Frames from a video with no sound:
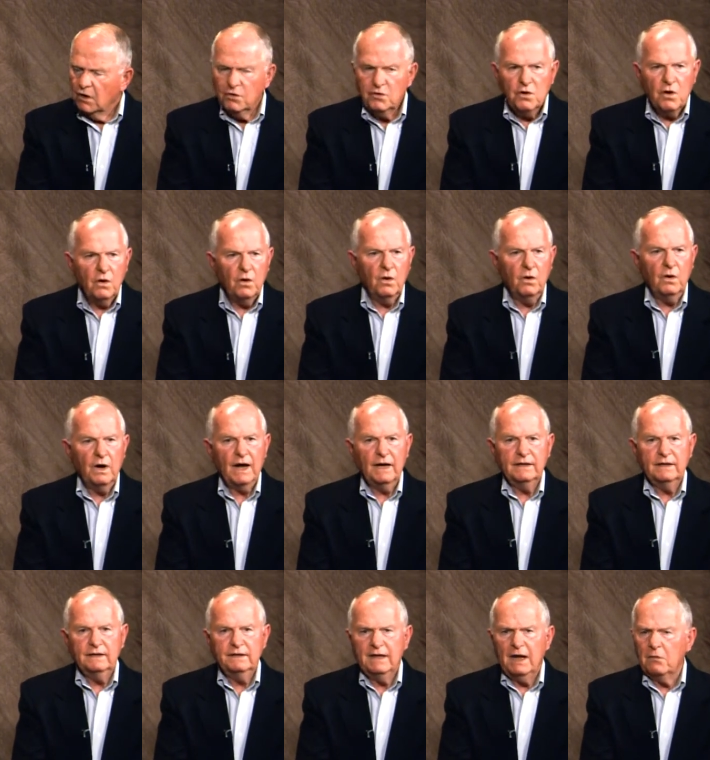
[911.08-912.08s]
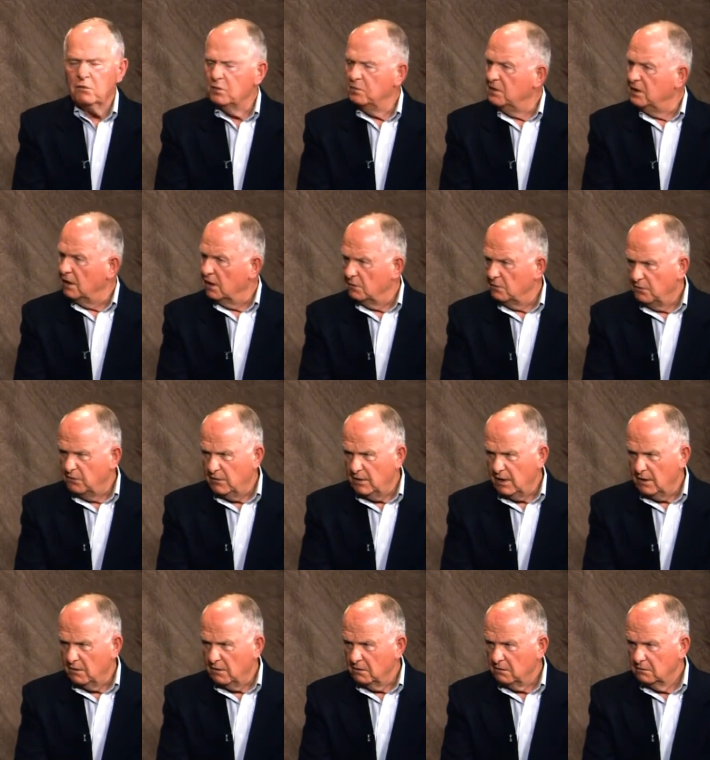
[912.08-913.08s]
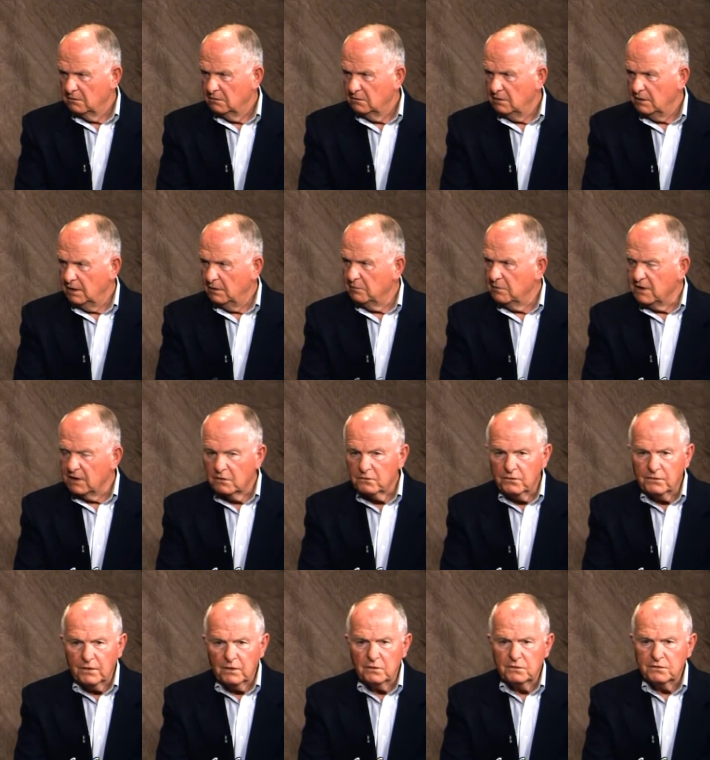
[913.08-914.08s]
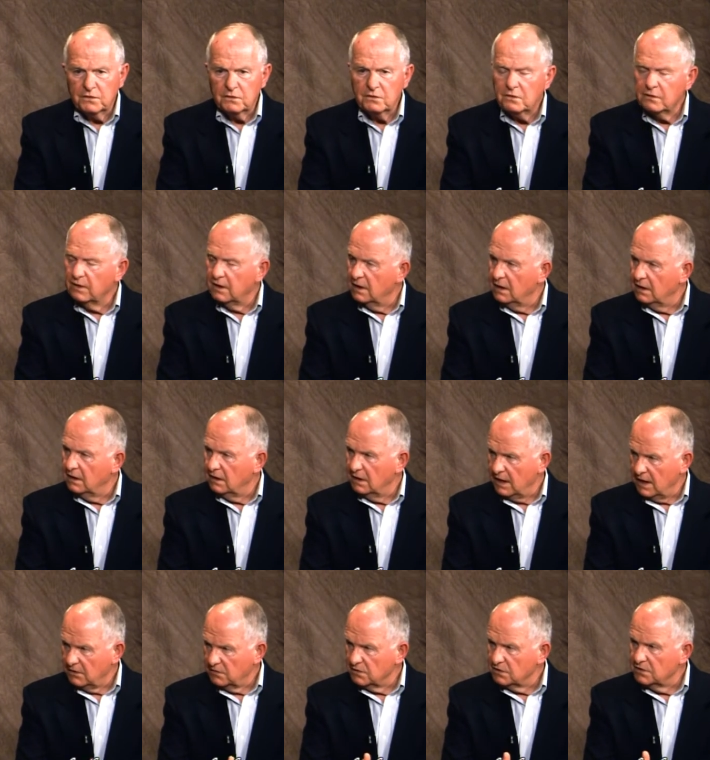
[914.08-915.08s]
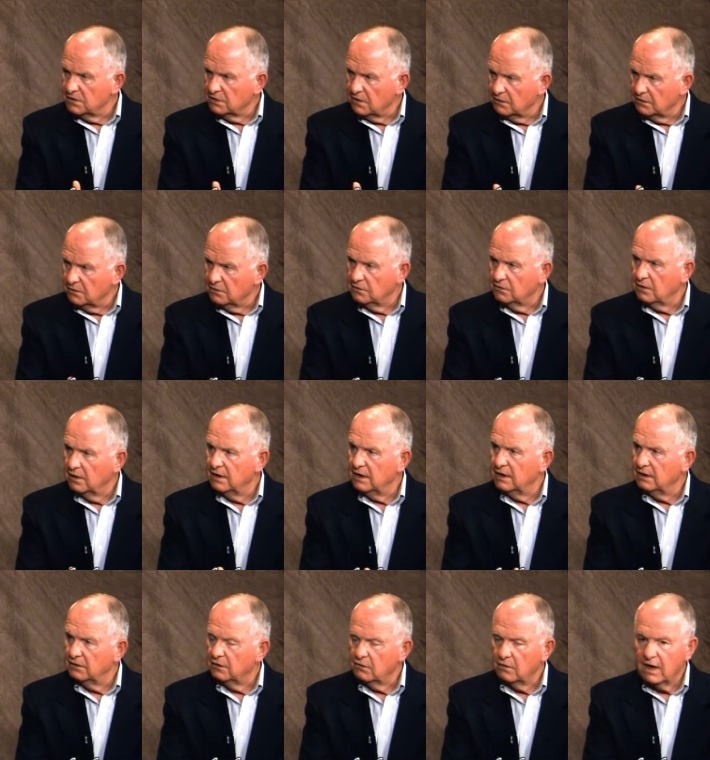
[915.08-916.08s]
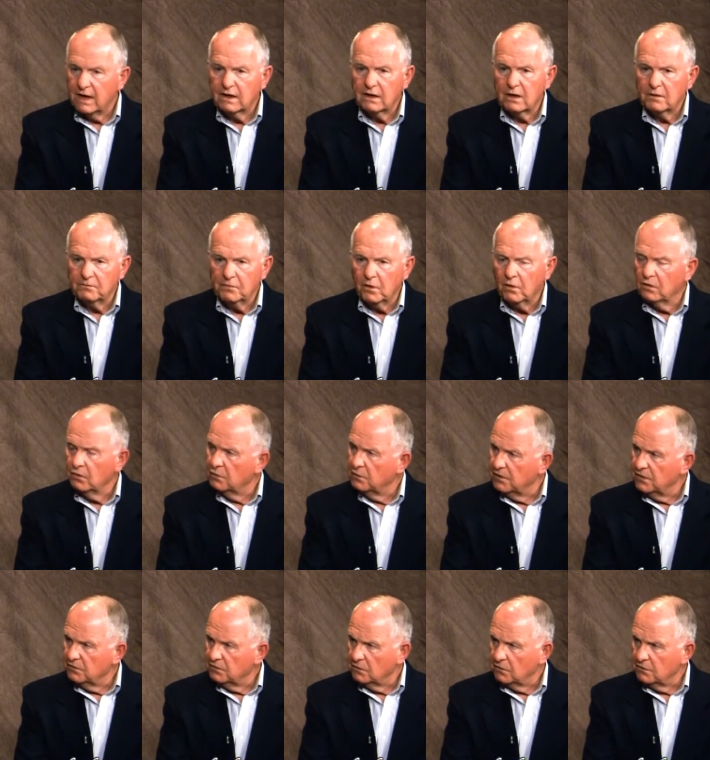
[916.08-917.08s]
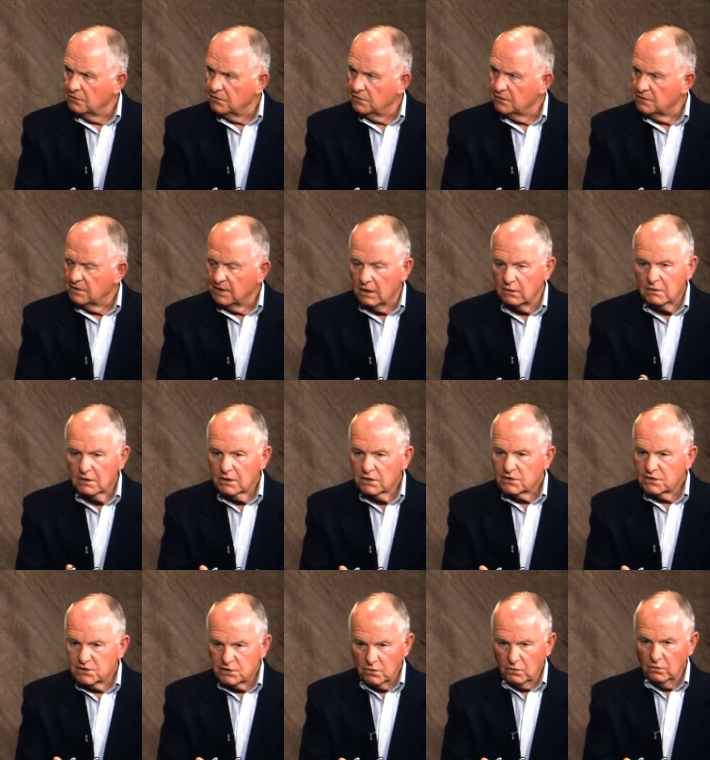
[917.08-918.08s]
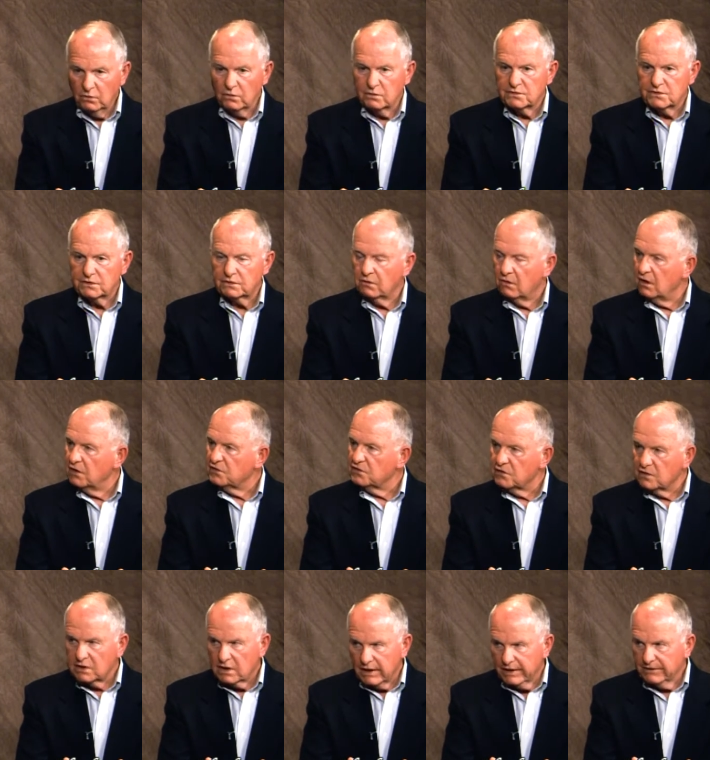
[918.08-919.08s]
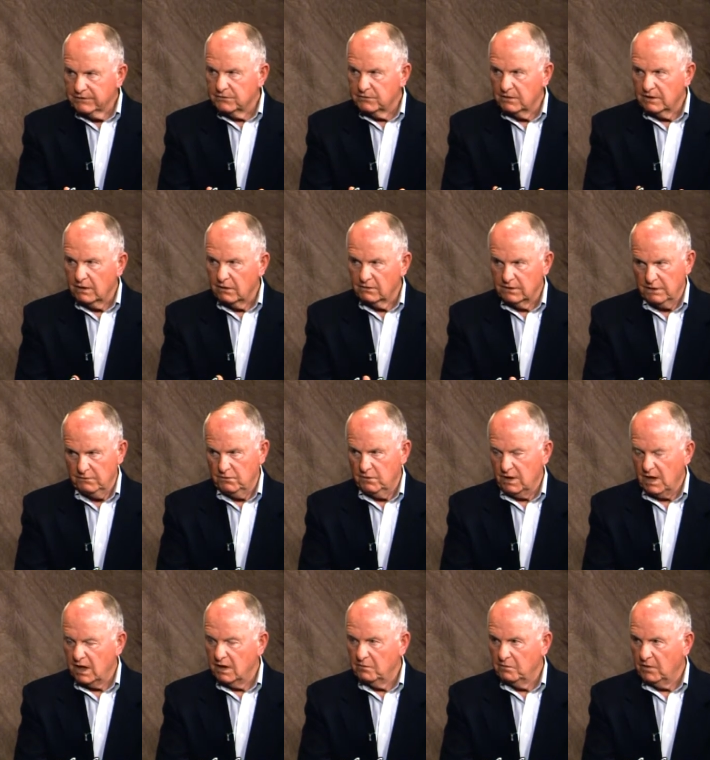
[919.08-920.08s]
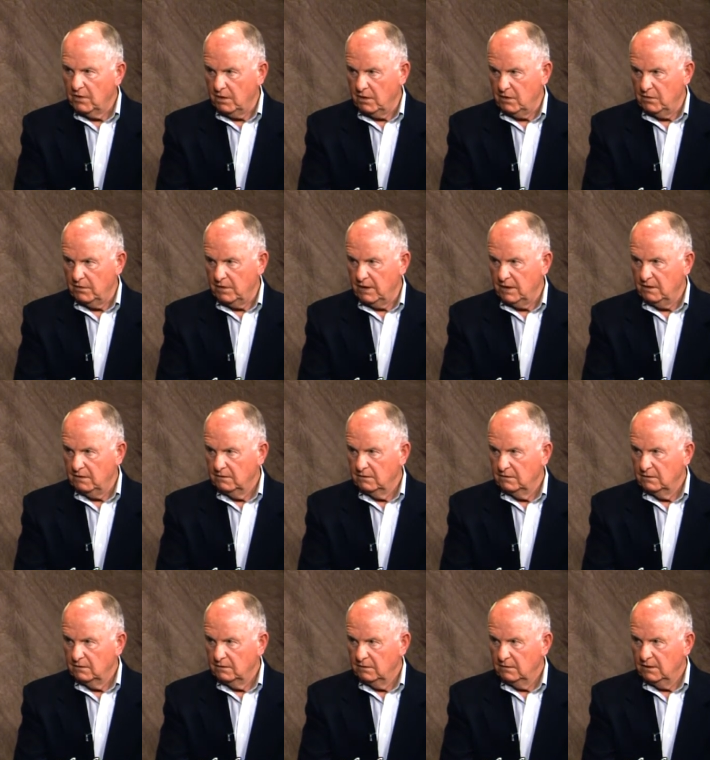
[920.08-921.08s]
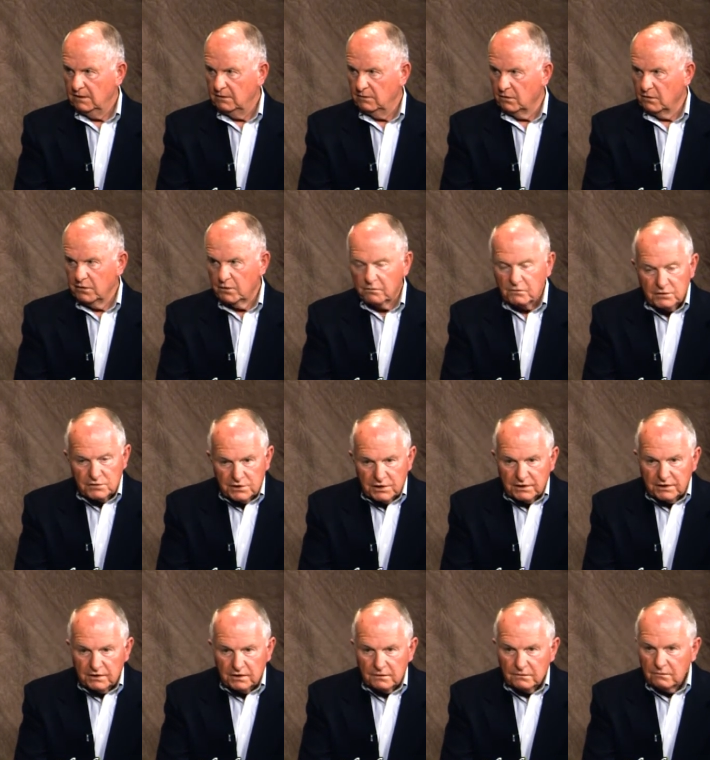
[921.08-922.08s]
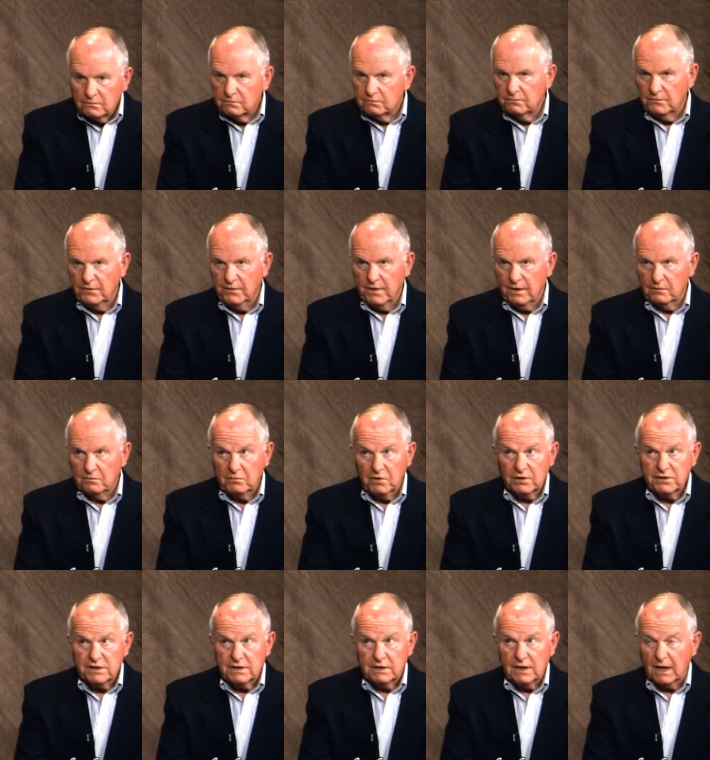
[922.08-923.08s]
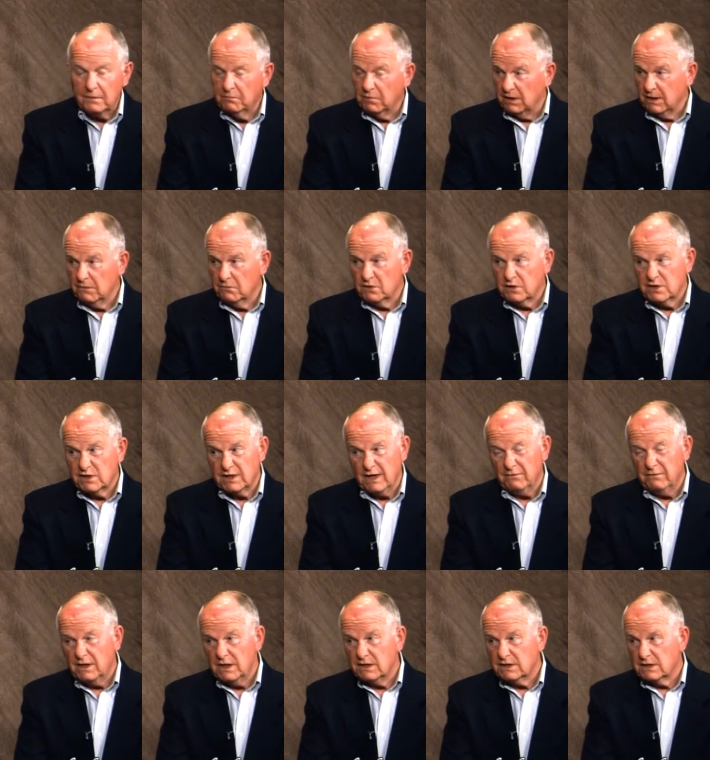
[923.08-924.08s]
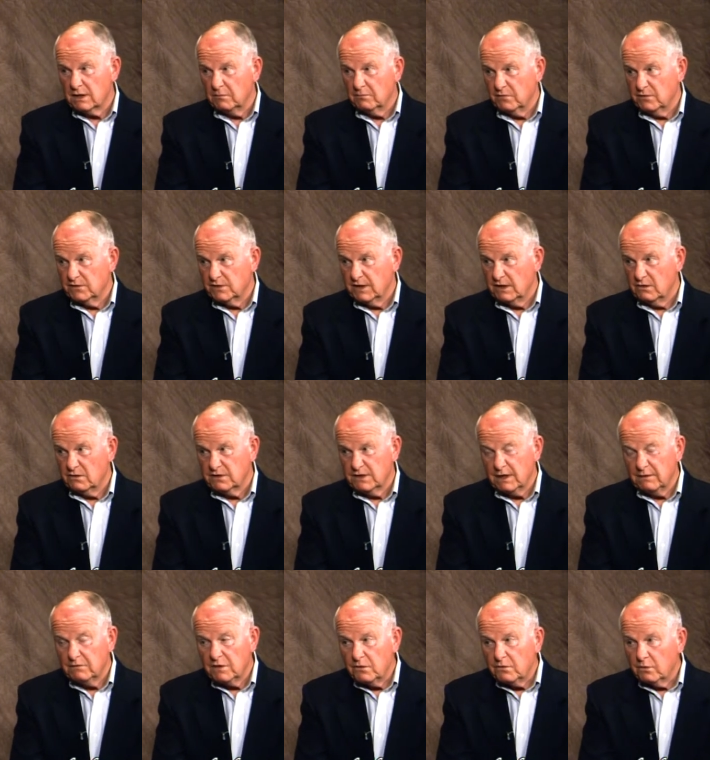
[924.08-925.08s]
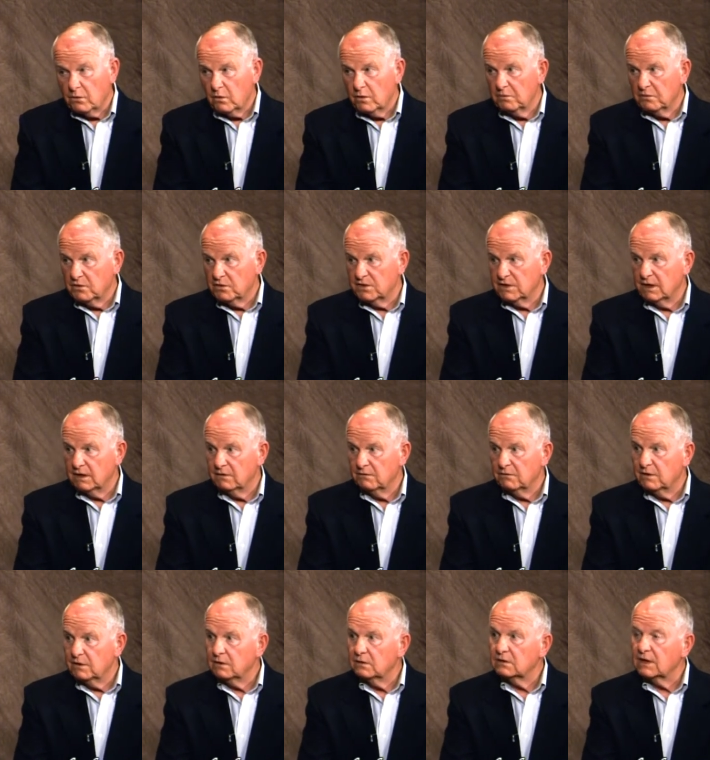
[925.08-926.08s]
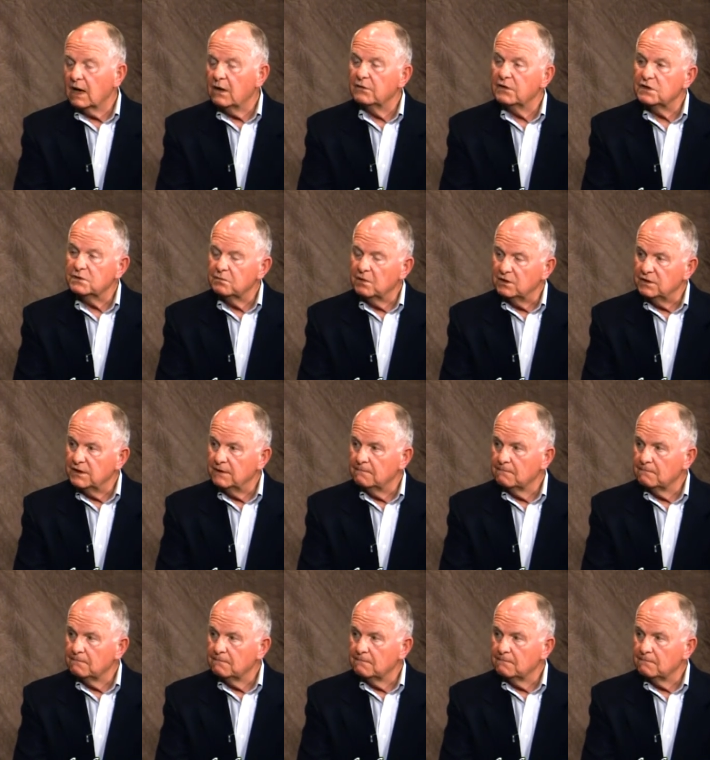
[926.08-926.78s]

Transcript: you. No, I, that would be unfair. Yeah, okay. It'd be unfair until you get in and actually start Good. to study and crank up all sure. the resources. Now, schools across the country are given high priority. In Northern Virginia, their budget, I believe, was 70 some percent or 74 percent of well, the. It depends on how you budget. cut